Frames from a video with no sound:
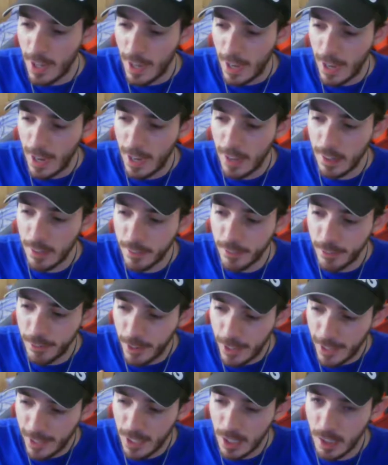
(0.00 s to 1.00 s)
and
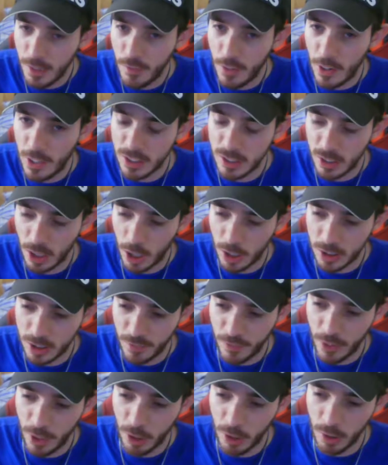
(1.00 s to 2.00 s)
then they start to
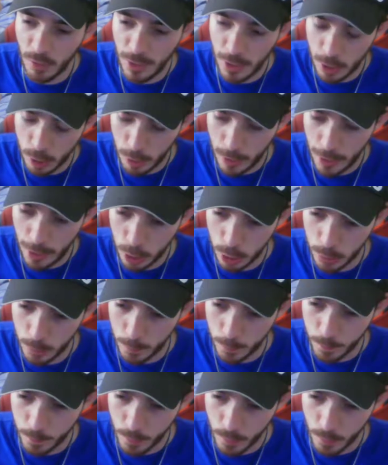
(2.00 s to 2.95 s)
feel the attraction.